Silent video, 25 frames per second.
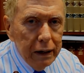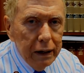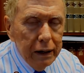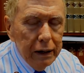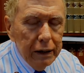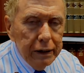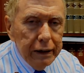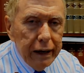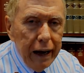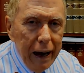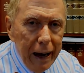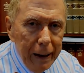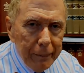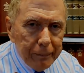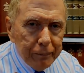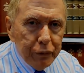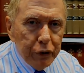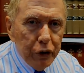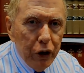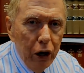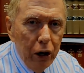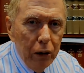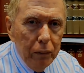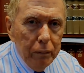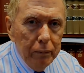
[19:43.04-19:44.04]
And
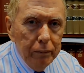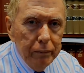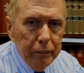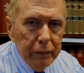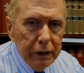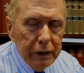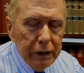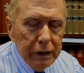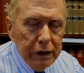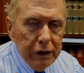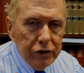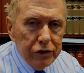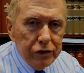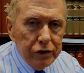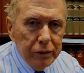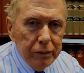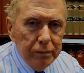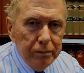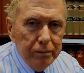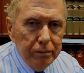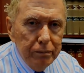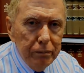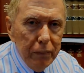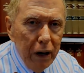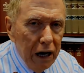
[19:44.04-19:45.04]
APCOM is
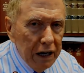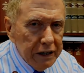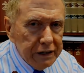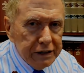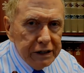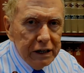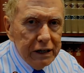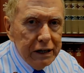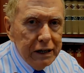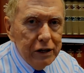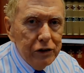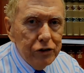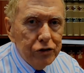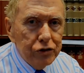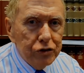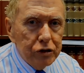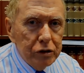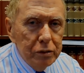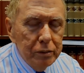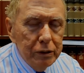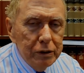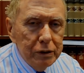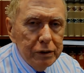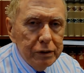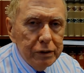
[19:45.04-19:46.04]
a mighty
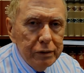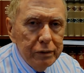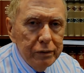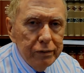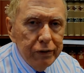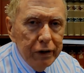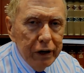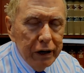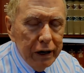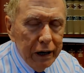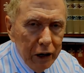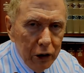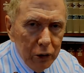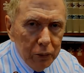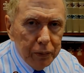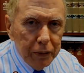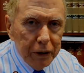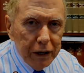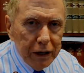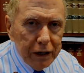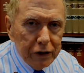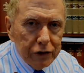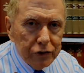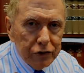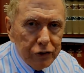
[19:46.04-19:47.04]
instrument for
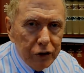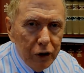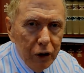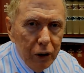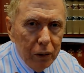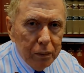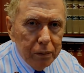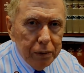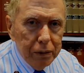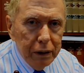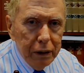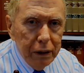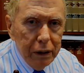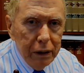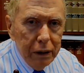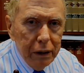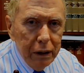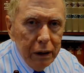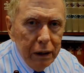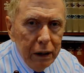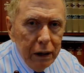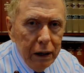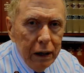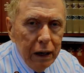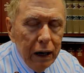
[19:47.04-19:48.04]
helping it stop.
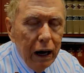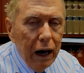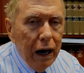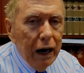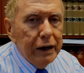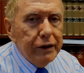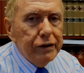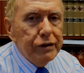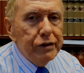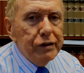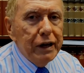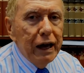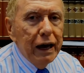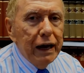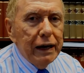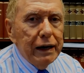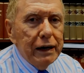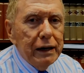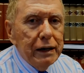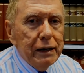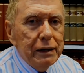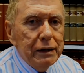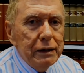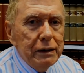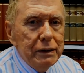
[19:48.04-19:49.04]
I
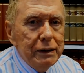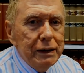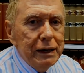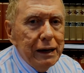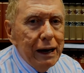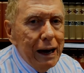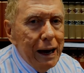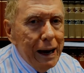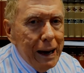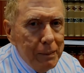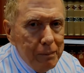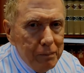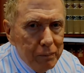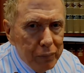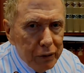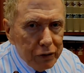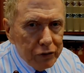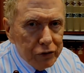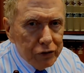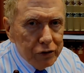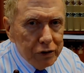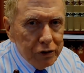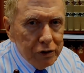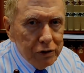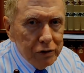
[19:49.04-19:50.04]
thank the
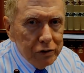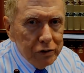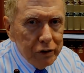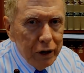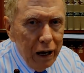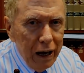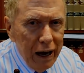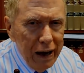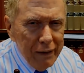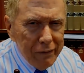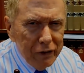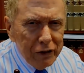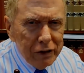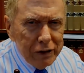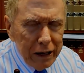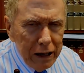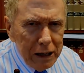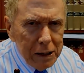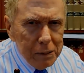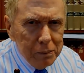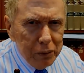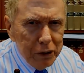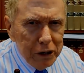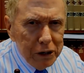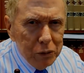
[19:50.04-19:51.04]
embassies. Haven't
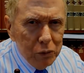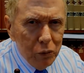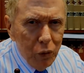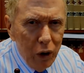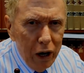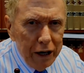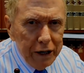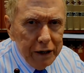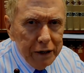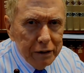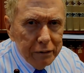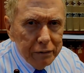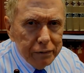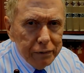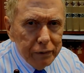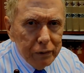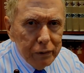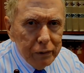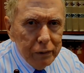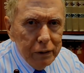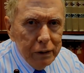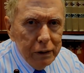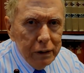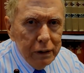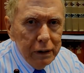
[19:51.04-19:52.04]
they been
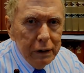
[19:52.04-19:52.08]
wonderful?